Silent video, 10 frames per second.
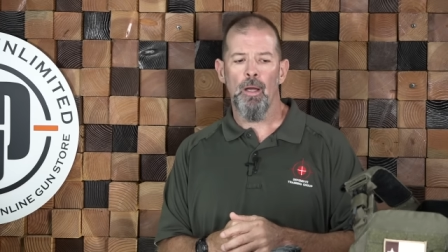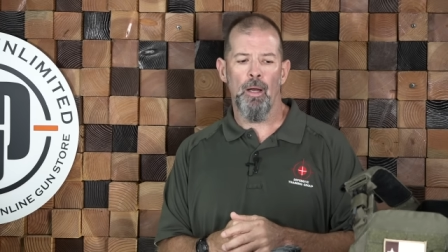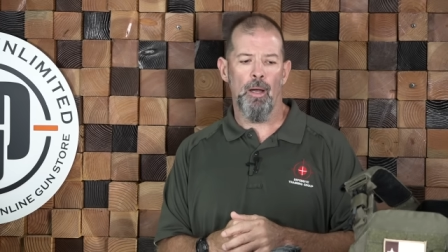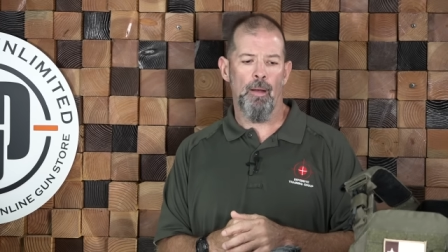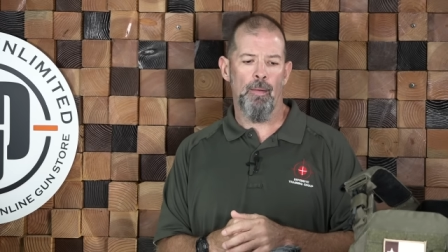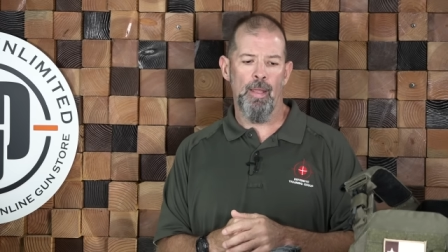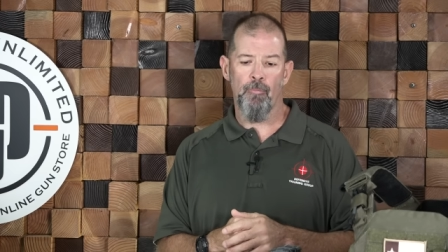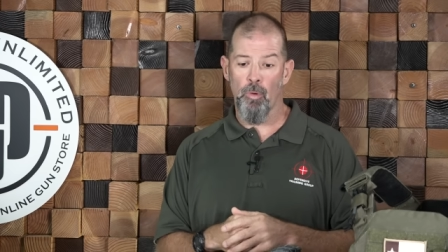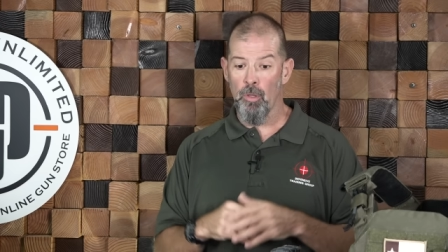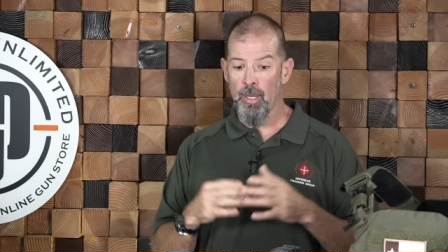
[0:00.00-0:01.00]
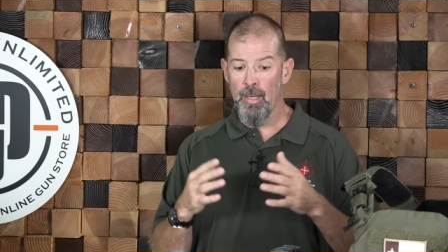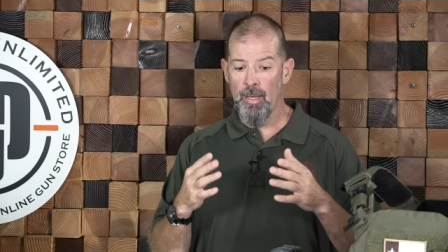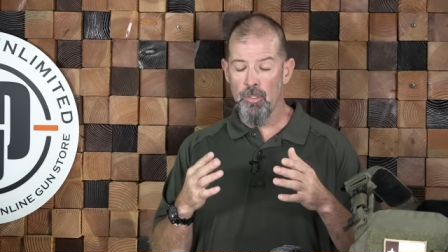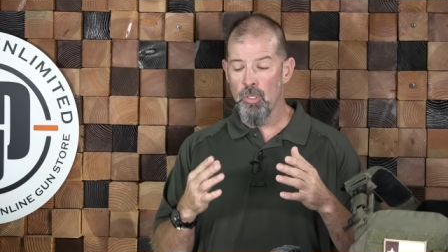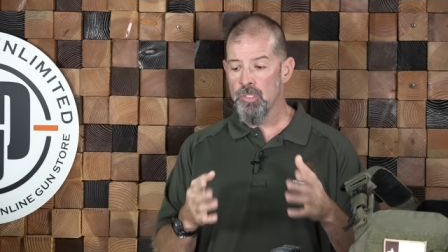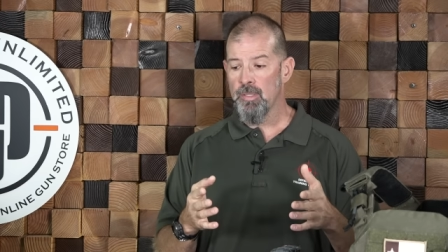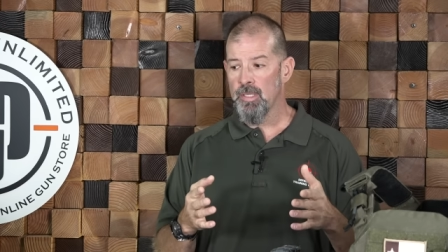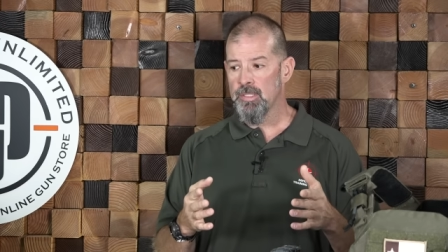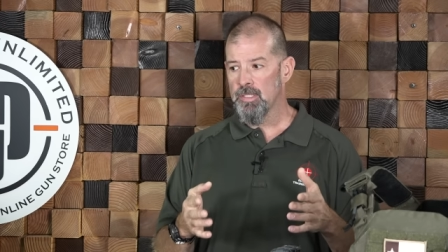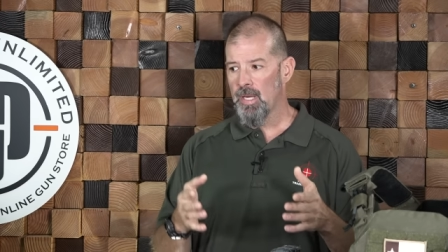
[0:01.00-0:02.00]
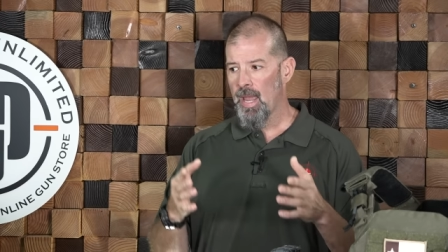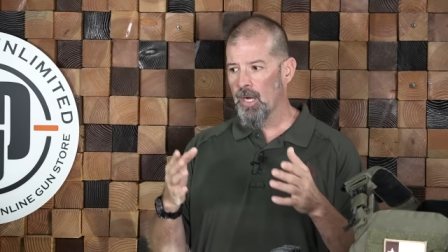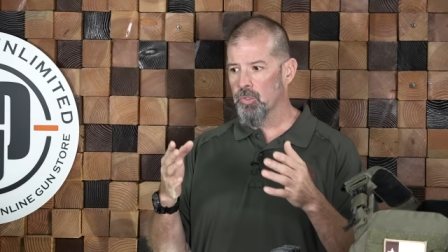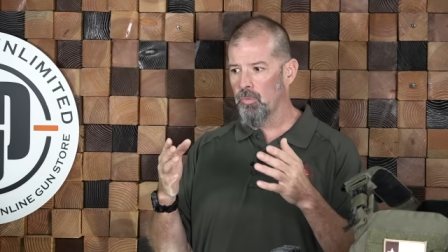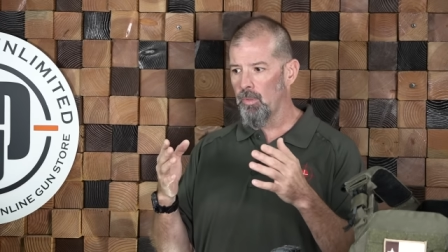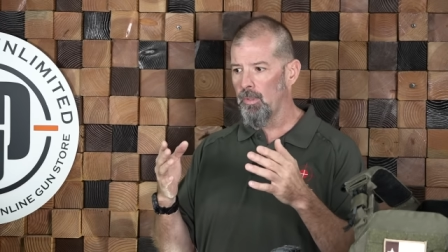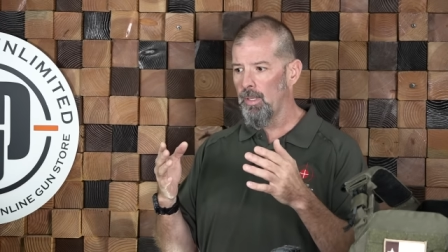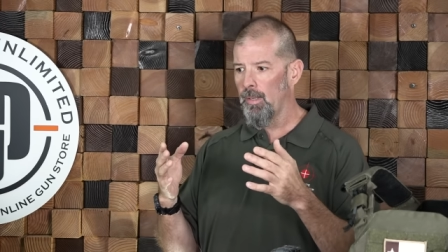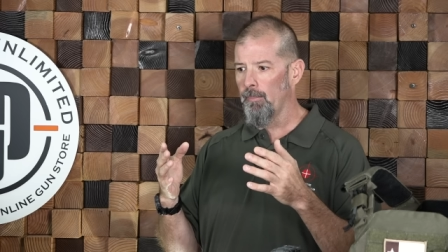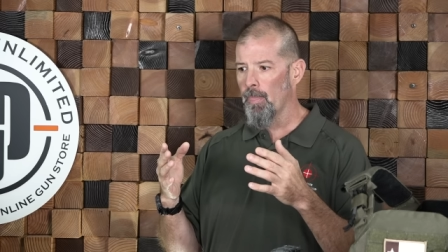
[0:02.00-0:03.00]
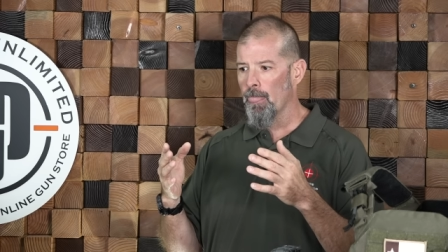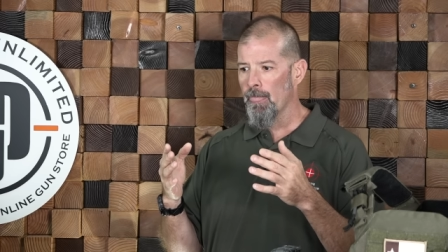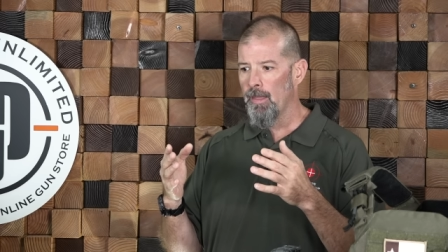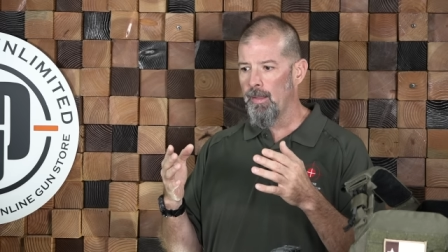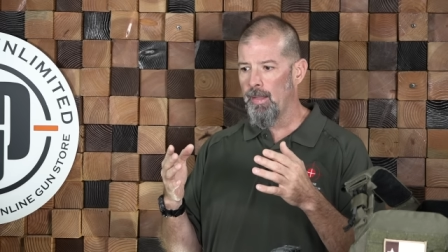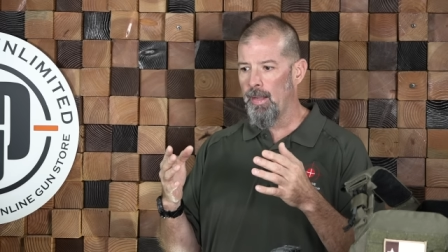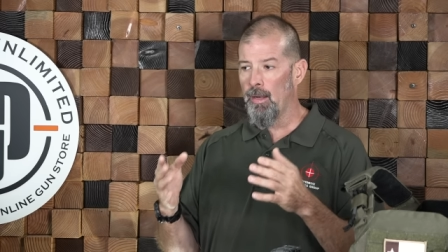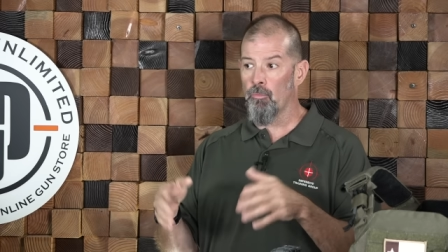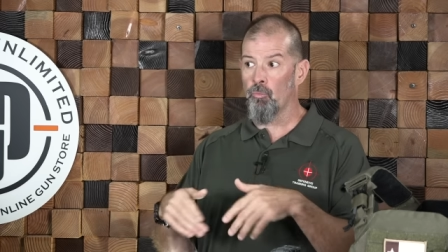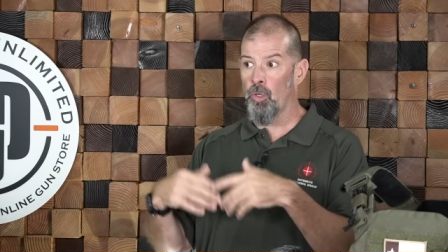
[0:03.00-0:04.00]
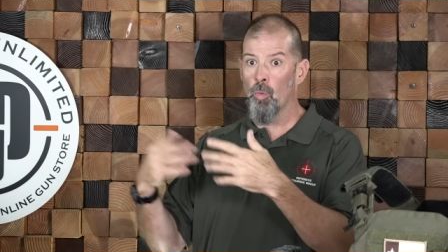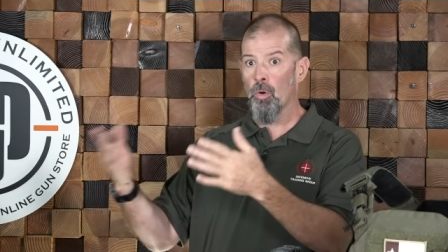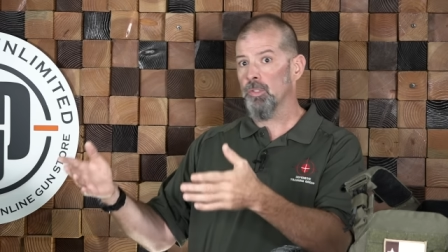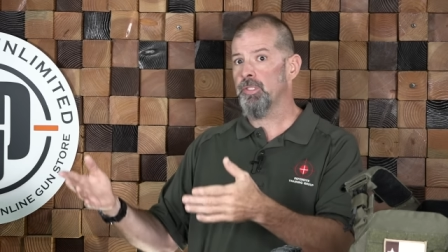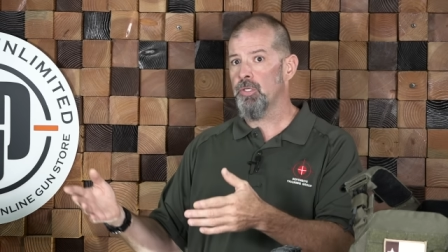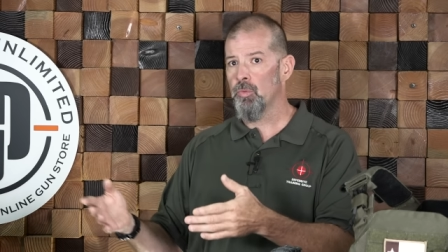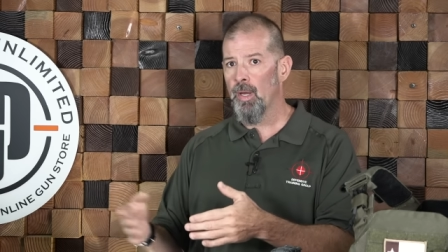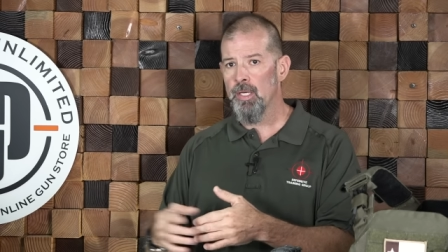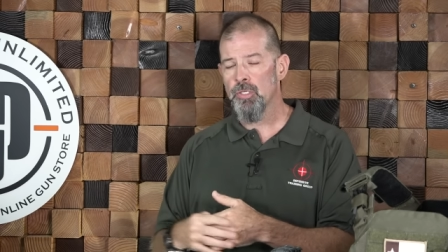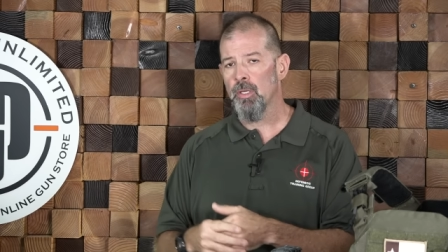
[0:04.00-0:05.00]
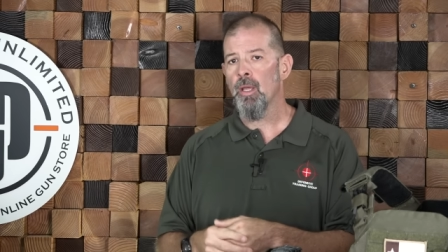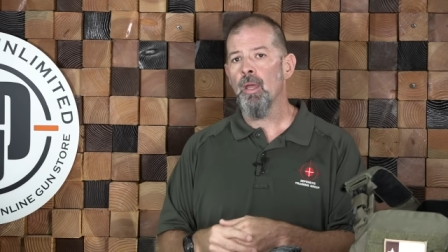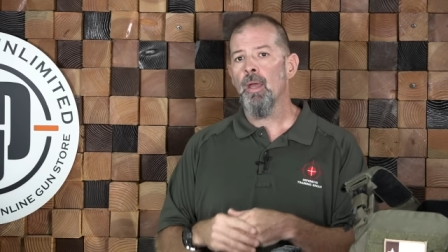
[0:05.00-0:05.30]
Uh, if we're looking at using this as an actual, um, in a real world situation,